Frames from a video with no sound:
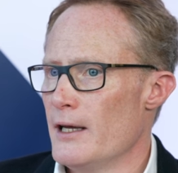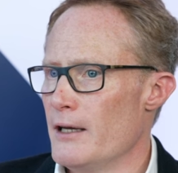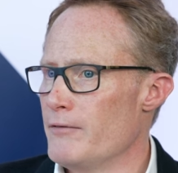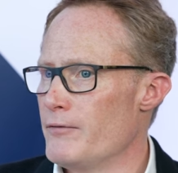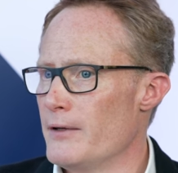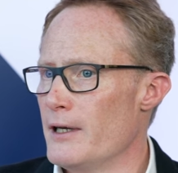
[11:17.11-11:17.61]

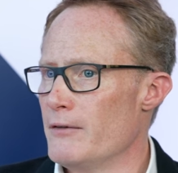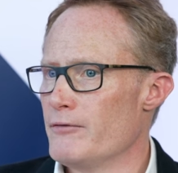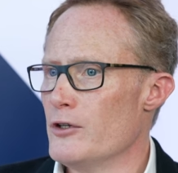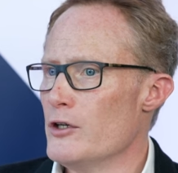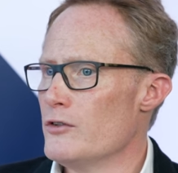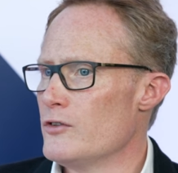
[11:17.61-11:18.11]
If
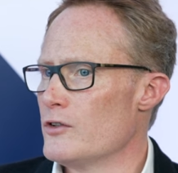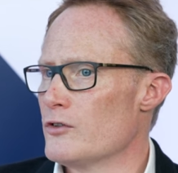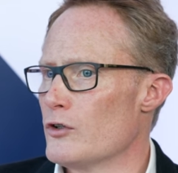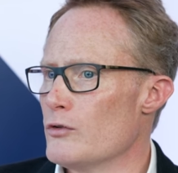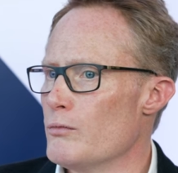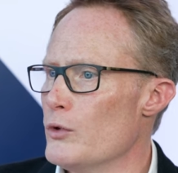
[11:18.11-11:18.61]
nurses
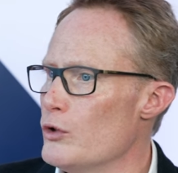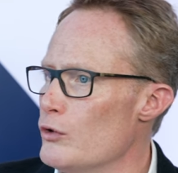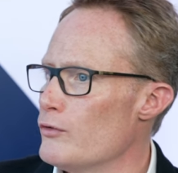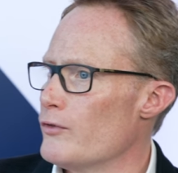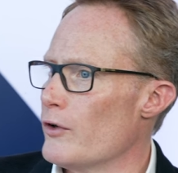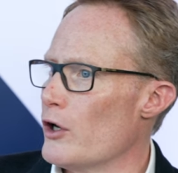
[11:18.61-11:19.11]
could
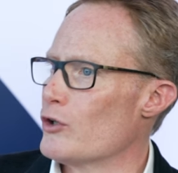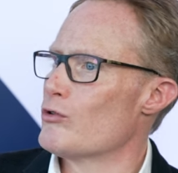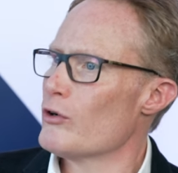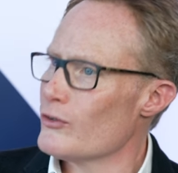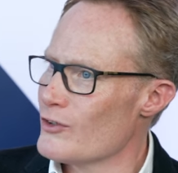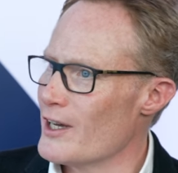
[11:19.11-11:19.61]
move
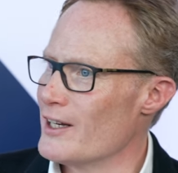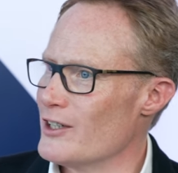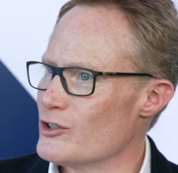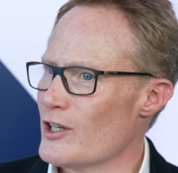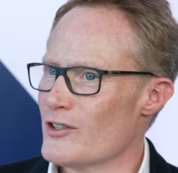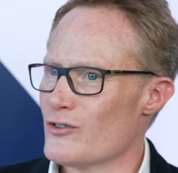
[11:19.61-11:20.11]
across the
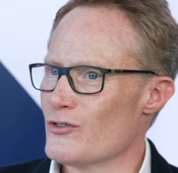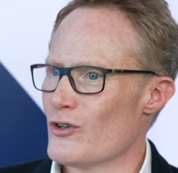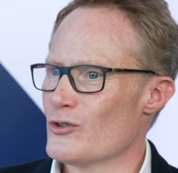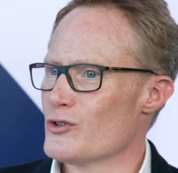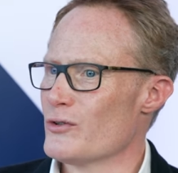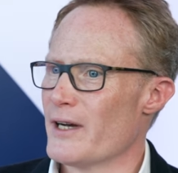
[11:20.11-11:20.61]
NHS and
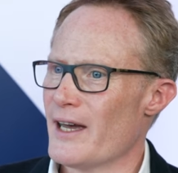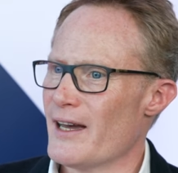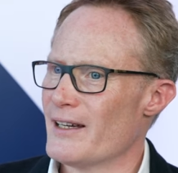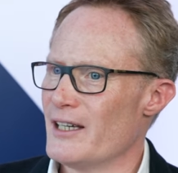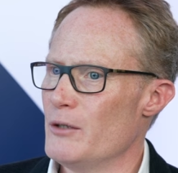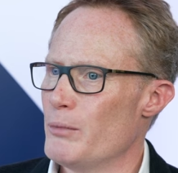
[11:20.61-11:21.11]
social
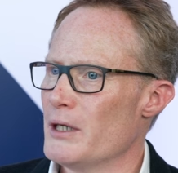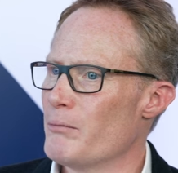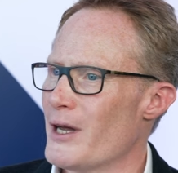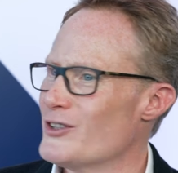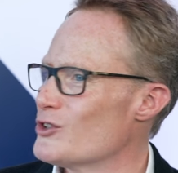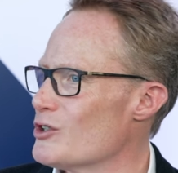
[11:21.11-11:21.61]
care, keeping
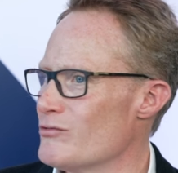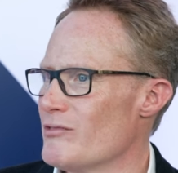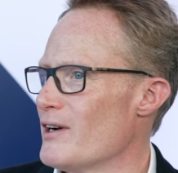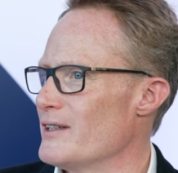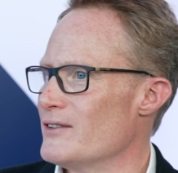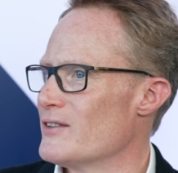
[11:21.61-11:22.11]
pension
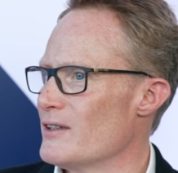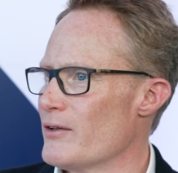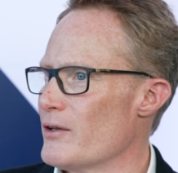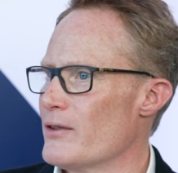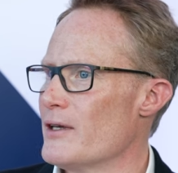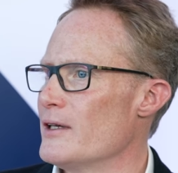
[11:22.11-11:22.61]
rights and
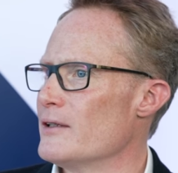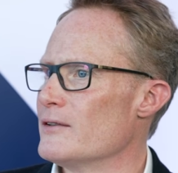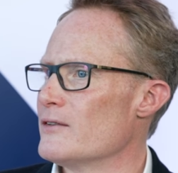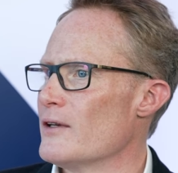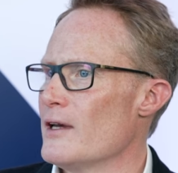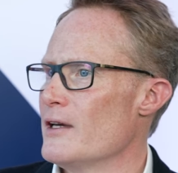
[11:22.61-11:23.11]
other
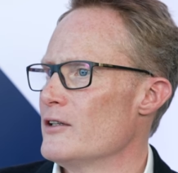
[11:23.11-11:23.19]
things,